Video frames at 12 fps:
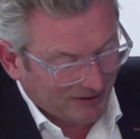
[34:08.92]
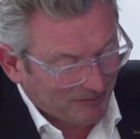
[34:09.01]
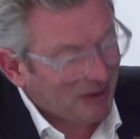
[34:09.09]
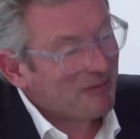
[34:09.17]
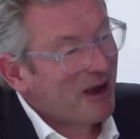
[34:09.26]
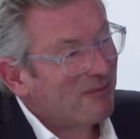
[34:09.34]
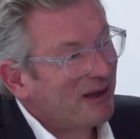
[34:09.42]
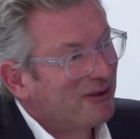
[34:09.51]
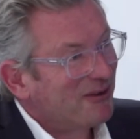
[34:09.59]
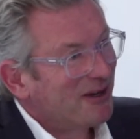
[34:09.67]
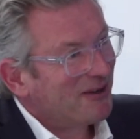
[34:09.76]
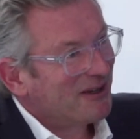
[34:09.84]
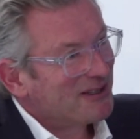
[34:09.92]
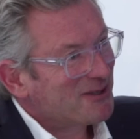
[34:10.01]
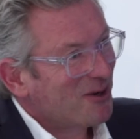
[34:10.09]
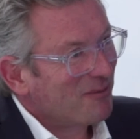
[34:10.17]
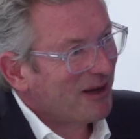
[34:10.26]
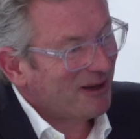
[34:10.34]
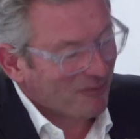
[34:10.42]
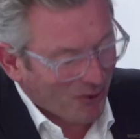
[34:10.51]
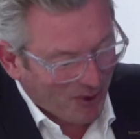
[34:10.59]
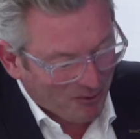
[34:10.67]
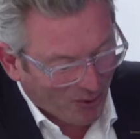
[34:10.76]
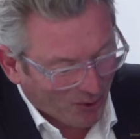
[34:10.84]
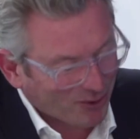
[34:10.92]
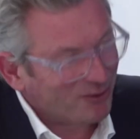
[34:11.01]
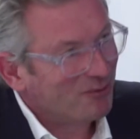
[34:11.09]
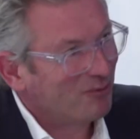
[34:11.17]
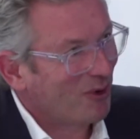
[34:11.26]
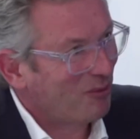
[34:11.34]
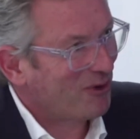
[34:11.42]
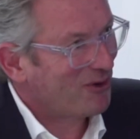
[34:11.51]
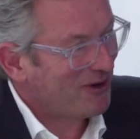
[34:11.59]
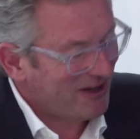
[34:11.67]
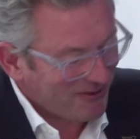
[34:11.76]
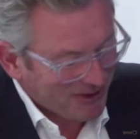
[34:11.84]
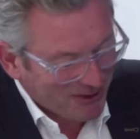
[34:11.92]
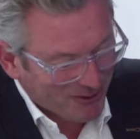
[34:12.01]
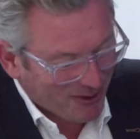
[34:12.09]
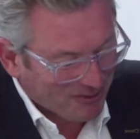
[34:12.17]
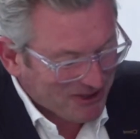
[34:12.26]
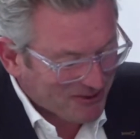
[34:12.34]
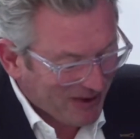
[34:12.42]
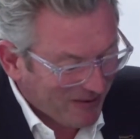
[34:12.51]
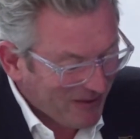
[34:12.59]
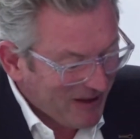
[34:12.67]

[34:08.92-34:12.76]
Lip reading: I'm happy to hear it's coming more and more popular here in Europe as well.